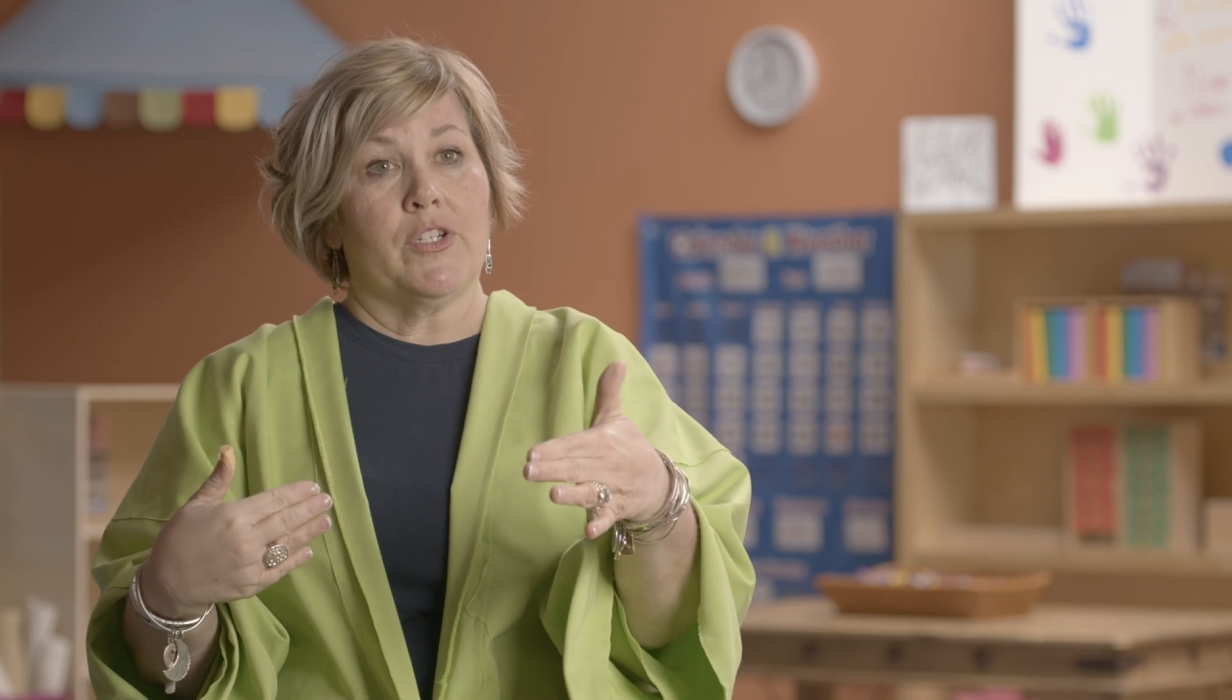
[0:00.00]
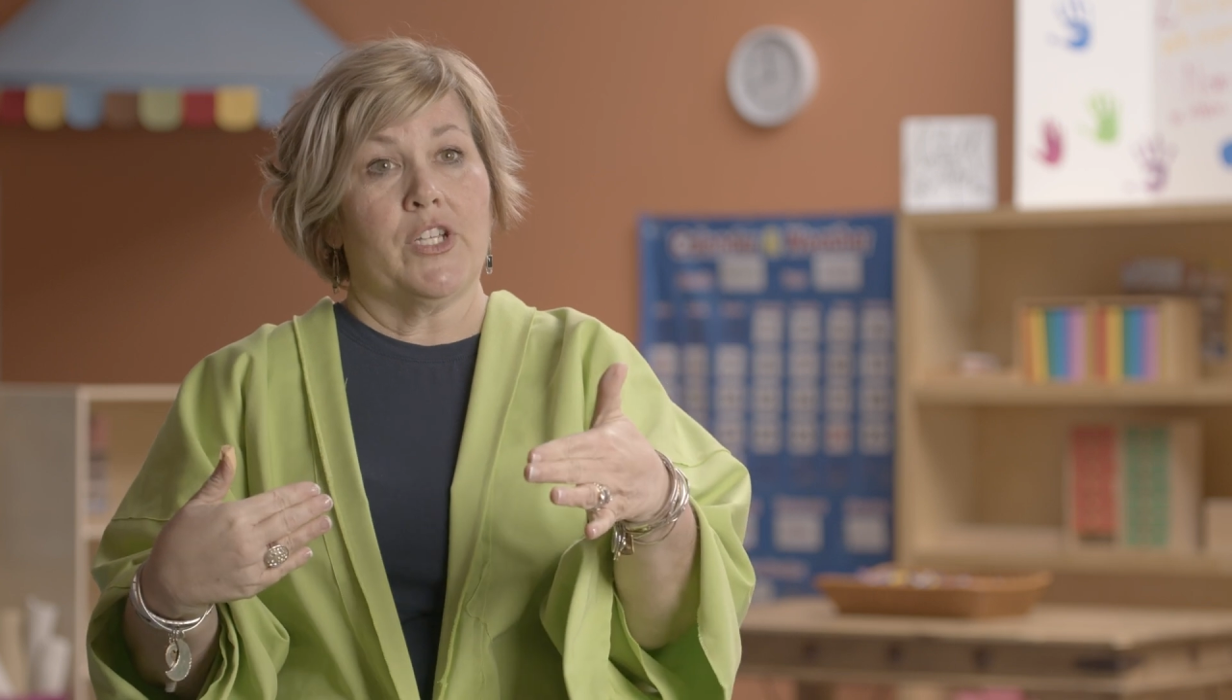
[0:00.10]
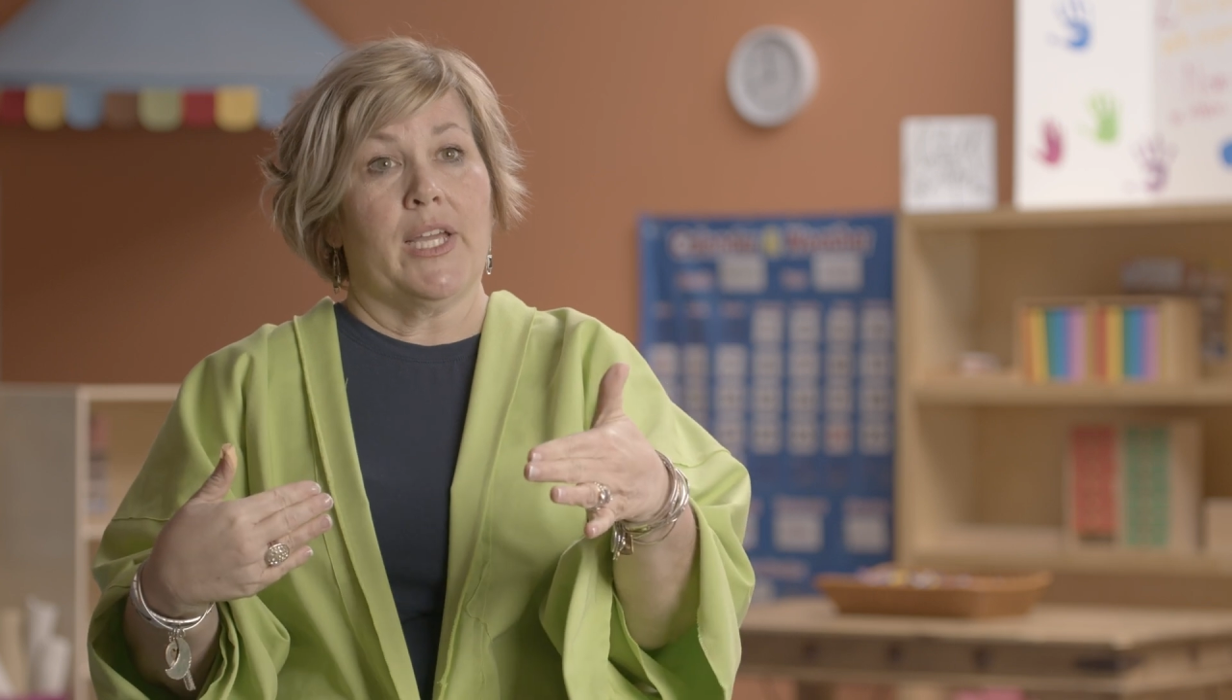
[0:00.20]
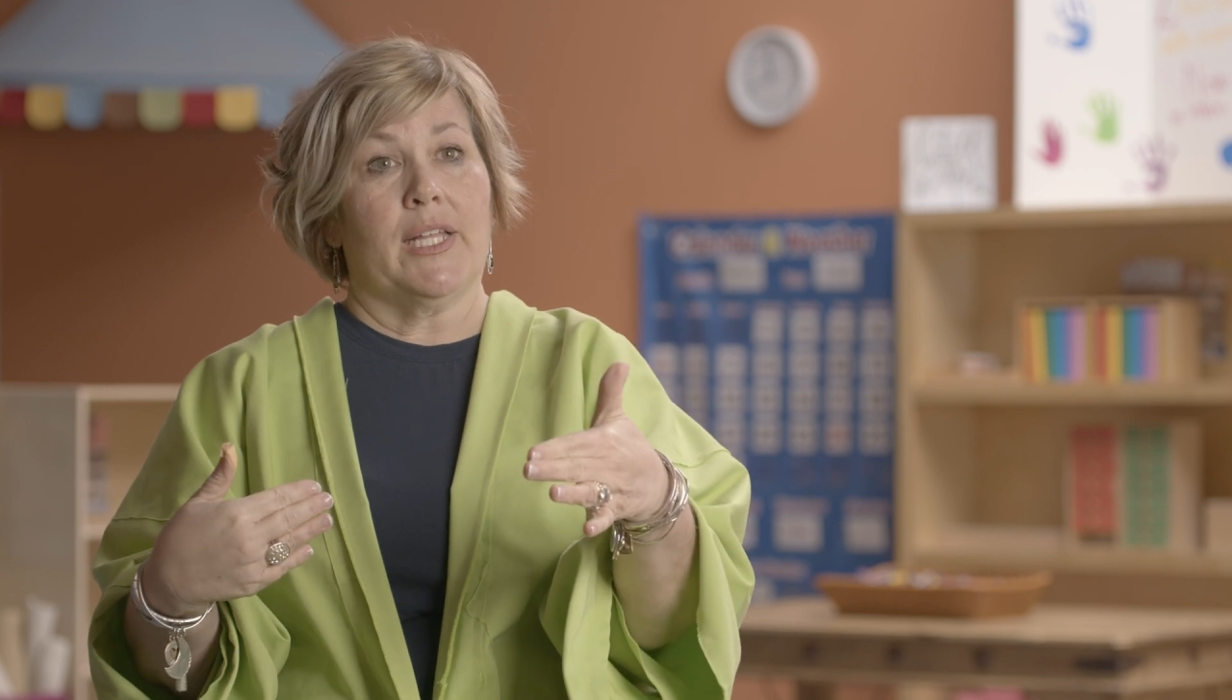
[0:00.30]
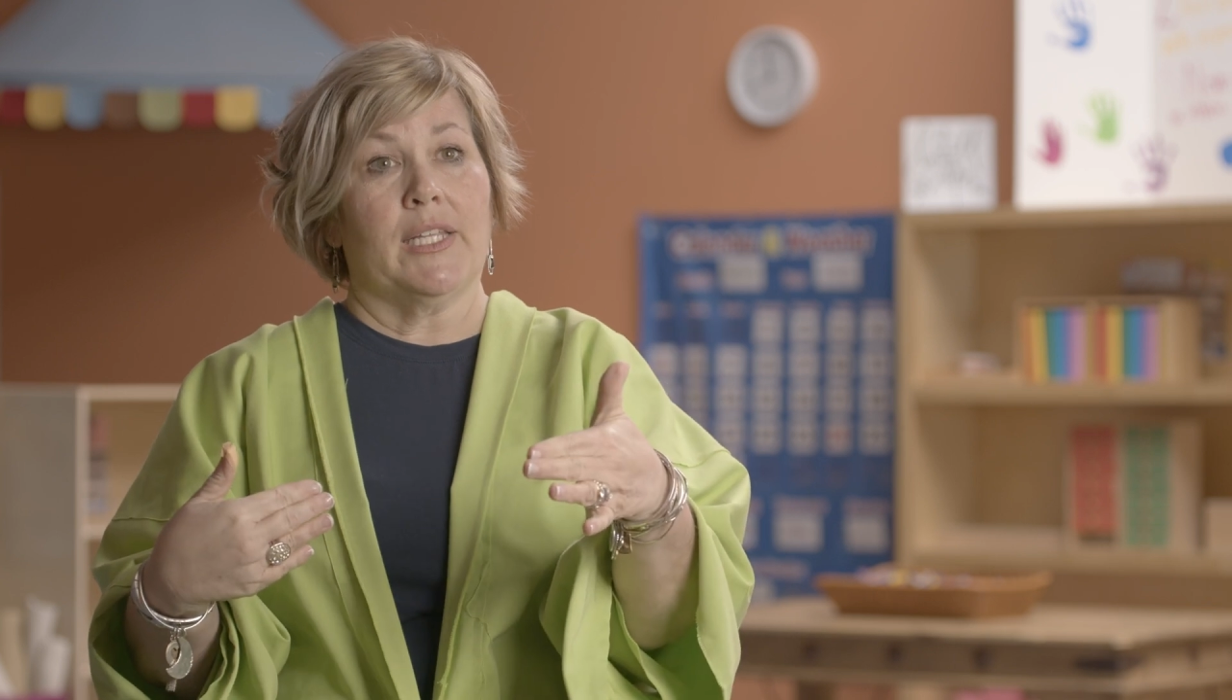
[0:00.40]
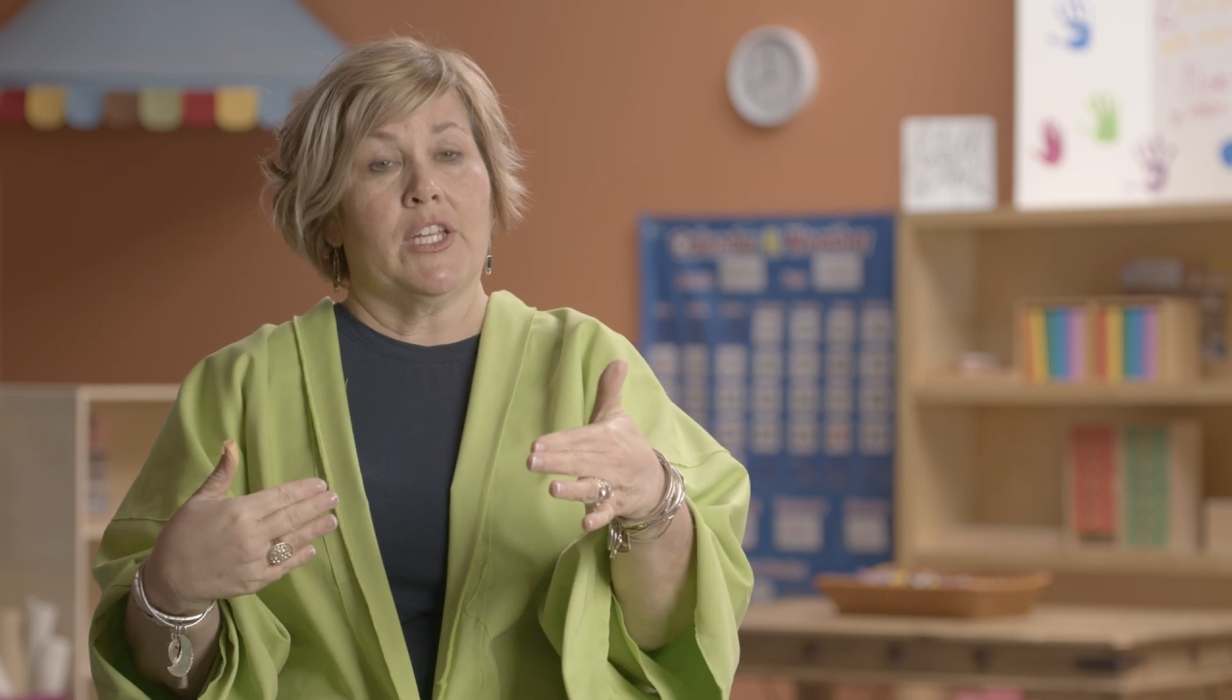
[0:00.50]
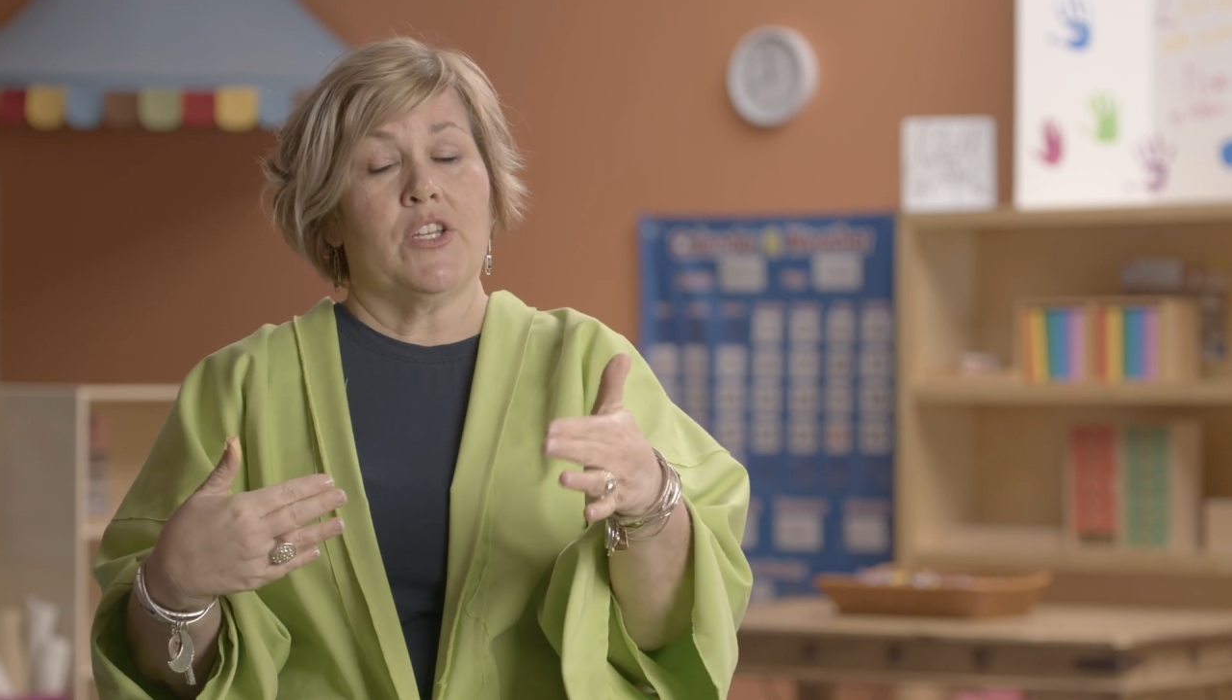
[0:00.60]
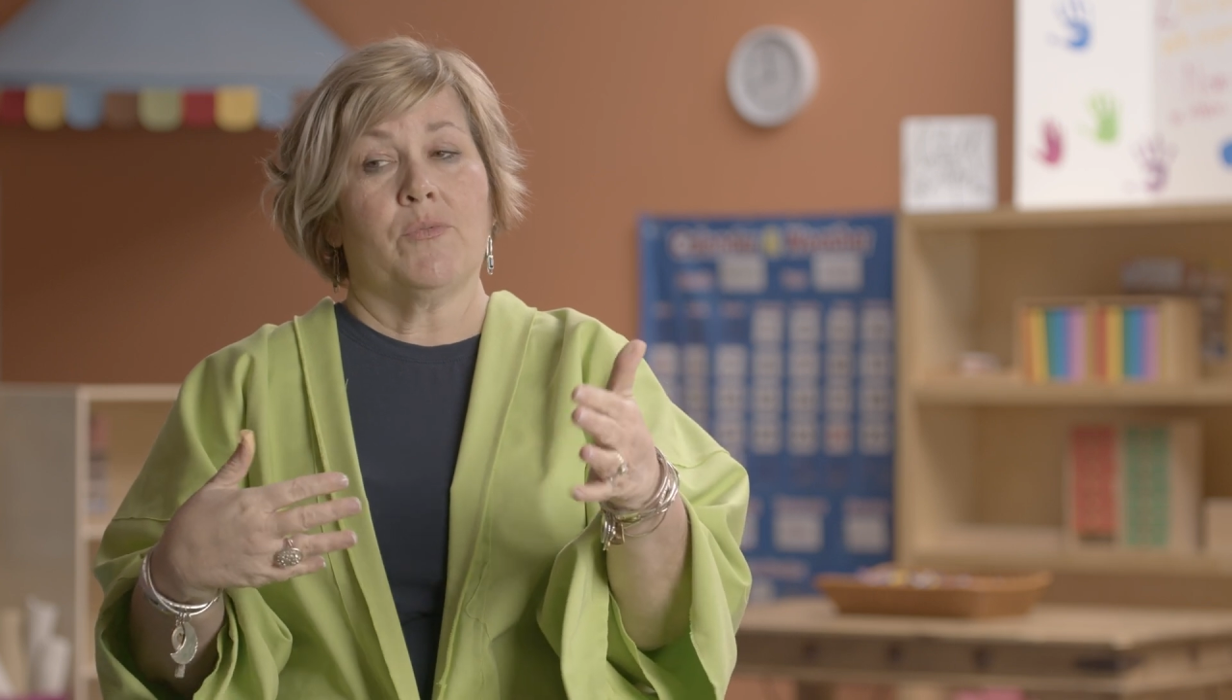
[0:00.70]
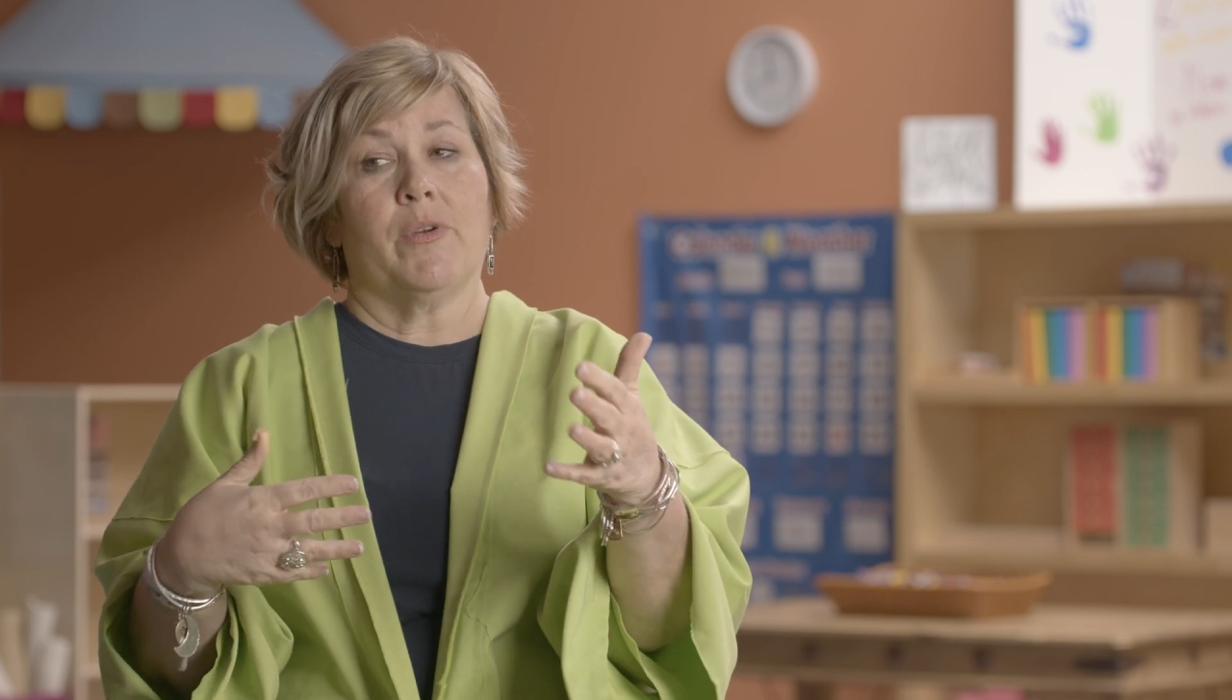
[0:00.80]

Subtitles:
challenge,